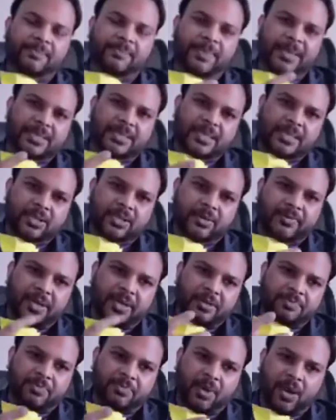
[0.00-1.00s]
pieces of
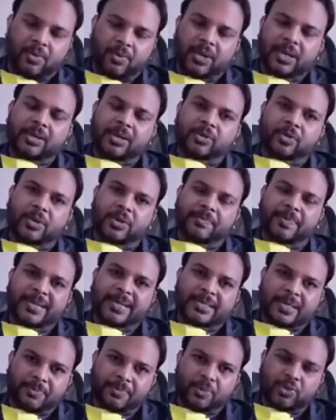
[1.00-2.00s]
your bowel to
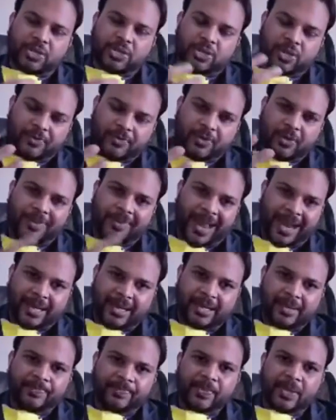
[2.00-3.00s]
replace a portion of your
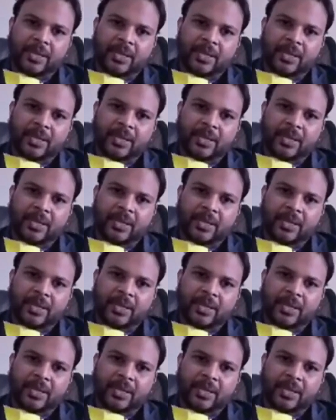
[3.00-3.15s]
bladder.